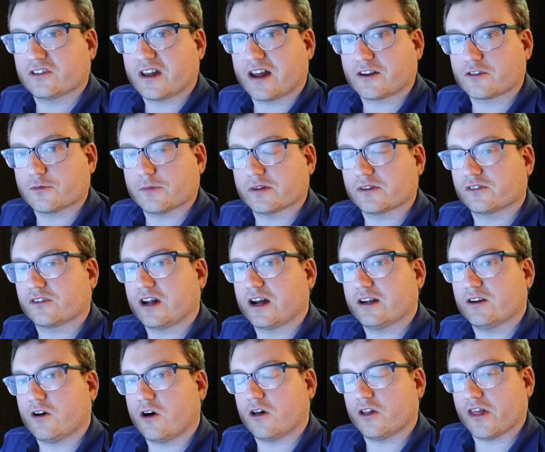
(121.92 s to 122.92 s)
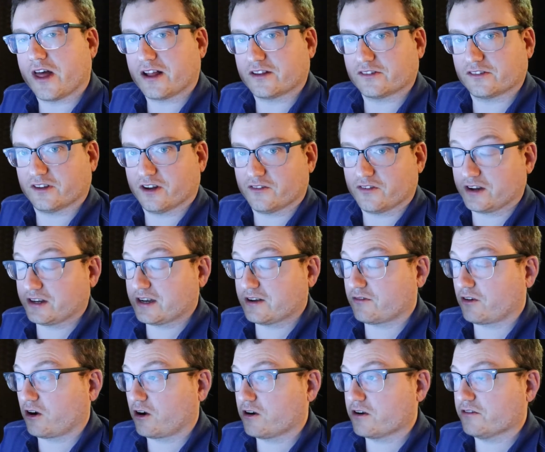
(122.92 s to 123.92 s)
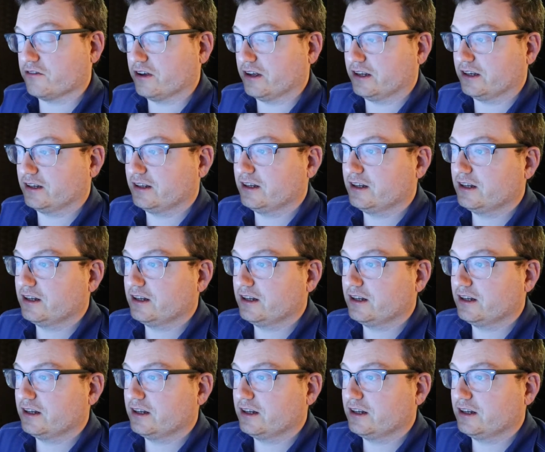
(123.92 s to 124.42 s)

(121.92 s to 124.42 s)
attachment style, all that stuff. I'd never heard of it.